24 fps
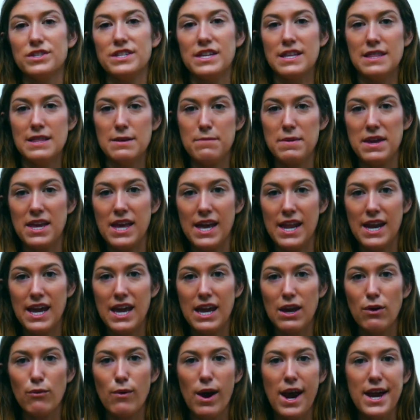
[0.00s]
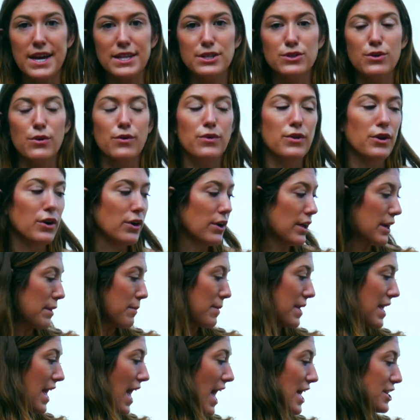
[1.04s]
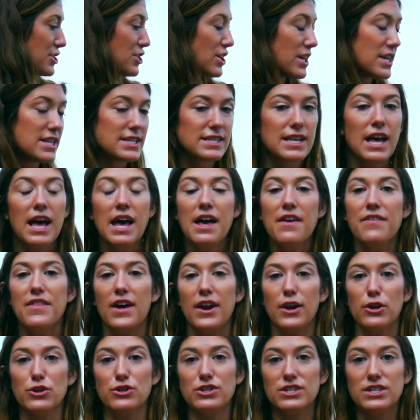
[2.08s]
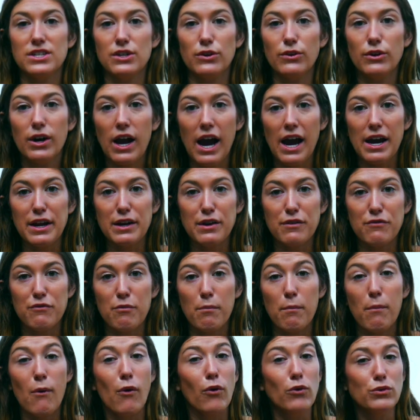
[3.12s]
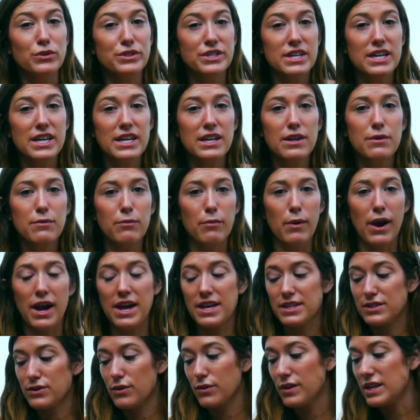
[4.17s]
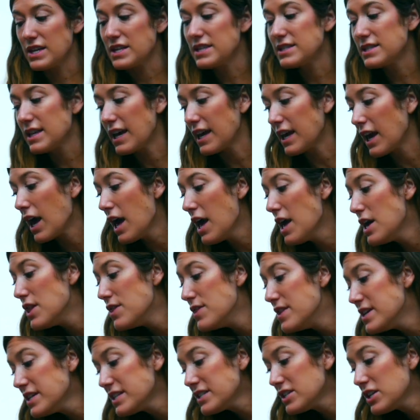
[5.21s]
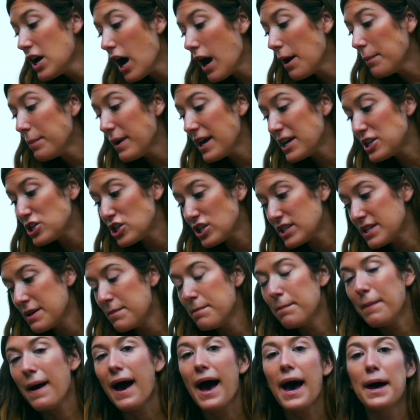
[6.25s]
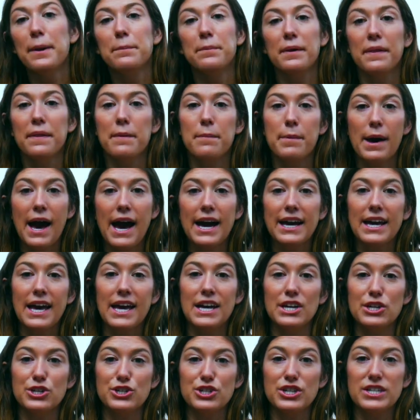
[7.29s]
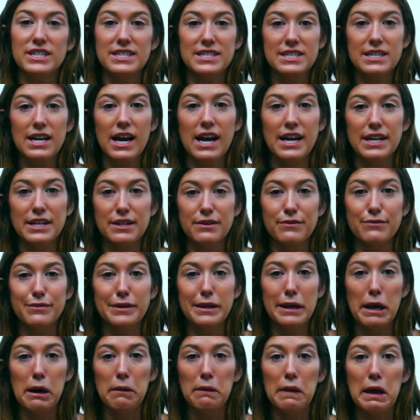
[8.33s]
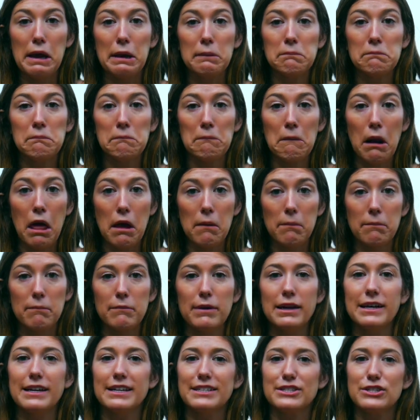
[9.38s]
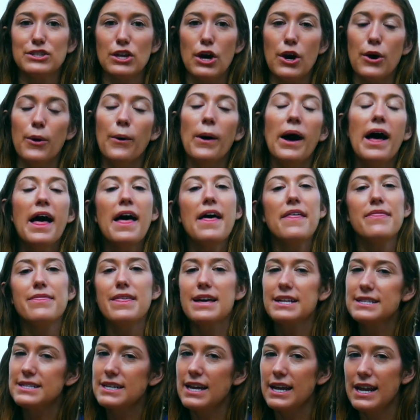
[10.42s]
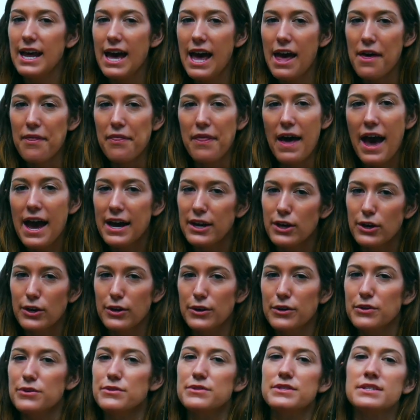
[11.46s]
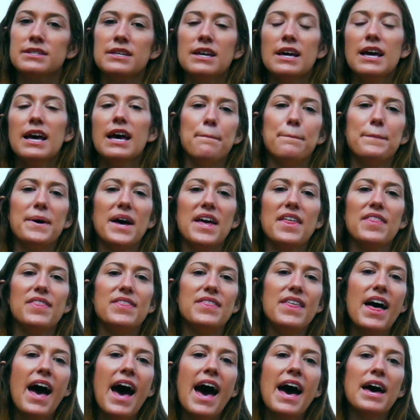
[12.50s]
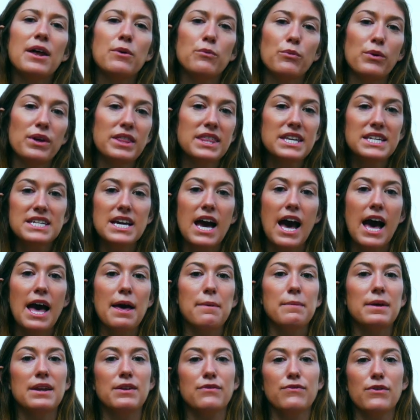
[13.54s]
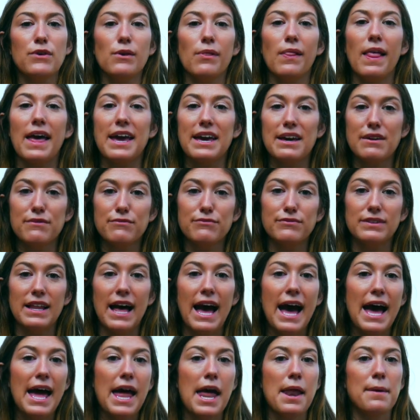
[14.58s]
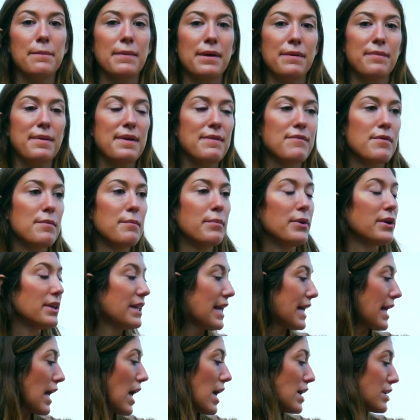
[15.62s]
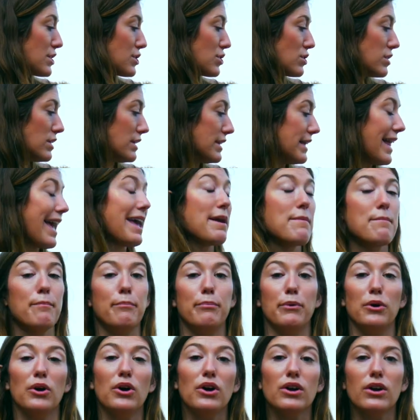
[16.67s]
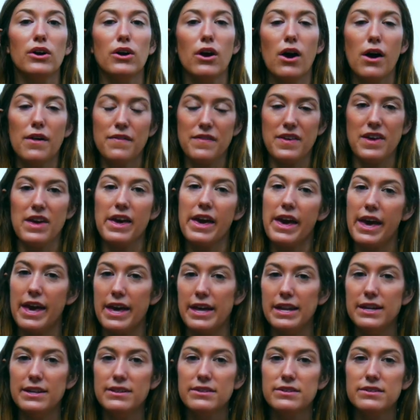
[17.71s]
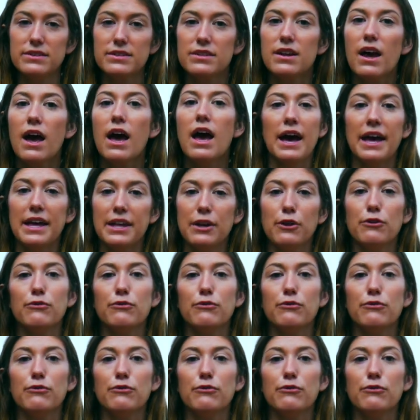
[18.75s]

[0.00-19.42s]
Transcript: in the beginning, right? So there are going to be edges that are still kind of molded, right? So these, like, this top edge isn't bad, but the back edge is kind of, you know, like, whoa. So that's kind of how that goes. But that with time, and if you lay it flat and maybe even put like a light book on the end, it'll